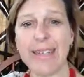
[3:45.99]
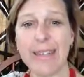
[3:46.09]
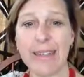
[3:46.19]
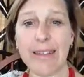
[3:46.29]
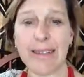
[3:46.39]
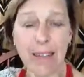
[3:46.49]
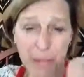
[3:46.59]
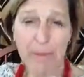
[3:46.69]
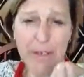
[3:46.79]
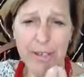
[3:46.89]
that the
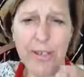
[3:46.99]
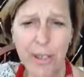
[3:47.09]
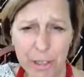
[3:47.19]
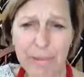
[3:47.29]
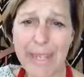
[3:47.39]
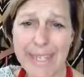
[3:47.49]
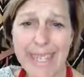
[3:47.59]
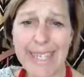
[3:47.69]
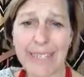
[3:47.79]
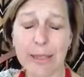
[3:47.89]
communities could
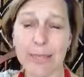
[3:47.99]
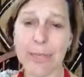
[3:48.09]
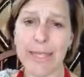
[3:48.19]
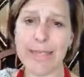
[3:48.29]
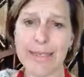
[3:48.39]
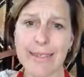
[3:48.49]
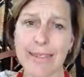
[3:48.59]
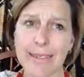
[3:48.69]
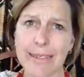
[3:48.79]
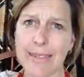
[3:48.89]
maintain them
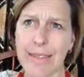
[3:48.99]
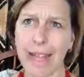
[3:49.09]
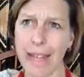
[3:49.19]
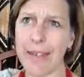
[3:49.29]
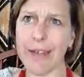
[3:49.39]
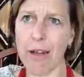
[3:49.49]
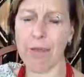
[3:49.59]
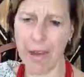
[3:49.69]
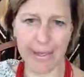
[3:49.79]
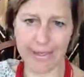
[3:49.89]
is, again, not
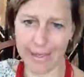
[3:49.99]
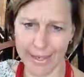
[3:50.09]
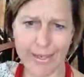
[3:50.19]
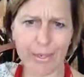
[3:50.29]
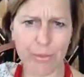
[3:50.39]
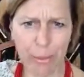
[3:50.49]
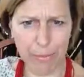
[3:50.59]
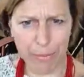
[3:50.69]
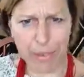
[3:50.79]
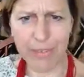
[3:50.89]
rocket science. It's
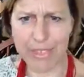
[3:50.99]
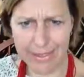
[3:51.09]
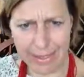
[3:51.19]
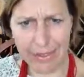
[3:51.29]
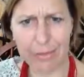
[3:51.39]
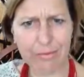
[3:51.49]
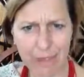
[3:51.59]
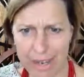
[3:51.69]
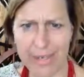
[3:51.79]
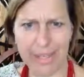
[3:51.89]
what most of us that are
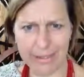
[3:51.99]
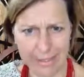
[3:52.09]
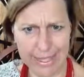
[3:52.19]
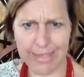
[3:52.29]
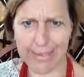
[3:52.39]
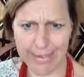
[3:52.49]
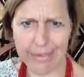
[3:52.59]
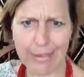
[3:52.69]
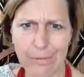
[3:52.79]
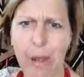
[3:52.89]
funding these
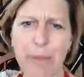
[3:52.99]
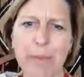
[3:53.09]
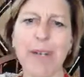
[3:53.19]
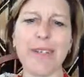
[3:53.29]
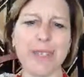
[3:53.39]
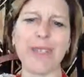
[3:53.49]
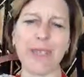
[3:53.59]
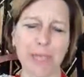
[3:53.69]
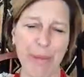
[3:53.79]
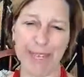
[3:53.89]
development projects are
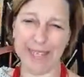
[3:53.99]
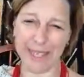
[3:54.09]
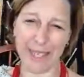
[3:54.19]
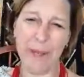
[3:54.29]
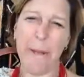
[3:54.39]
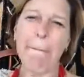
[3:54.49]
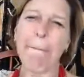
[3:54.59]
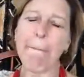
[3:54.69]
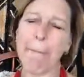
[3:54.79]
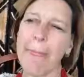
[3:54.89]
expecting.
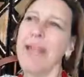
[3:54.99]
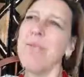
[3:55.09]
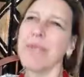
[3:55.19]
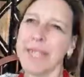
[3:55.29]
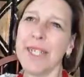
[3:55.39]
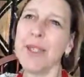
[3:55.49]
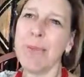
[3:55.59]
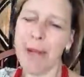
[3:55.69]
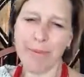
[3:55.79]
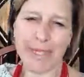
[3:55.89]
But the other
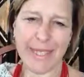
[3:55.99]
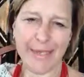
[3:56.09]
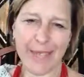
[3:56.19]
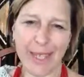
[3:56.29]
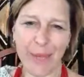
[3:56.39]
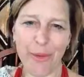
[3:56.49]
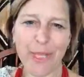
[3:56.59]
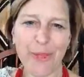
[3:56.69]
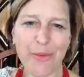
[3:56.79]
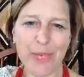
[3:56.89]
problem in the
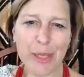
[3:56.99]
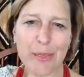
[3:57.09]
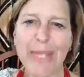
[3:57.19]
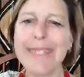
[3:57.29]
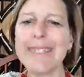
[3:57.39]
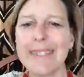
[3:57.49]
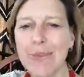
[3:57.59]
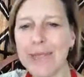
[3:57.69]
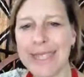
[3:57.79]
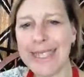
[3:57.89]
evaluation was Plan
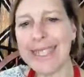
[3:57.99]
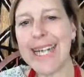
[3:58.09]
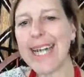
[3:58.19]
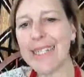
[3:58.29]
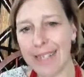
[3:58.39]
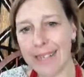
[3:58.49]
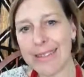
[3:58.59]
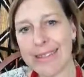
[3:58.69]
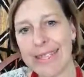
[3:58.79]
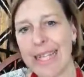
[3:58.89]
didn't really tell
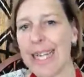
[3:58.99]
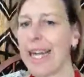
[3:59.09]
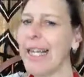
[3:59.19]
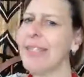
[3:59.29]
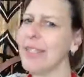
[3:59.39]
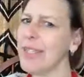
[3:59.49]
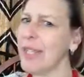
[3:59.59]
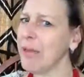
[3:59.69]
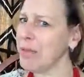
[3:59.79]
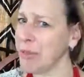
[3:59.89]
us either
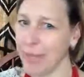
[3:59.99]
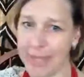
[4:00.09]
how much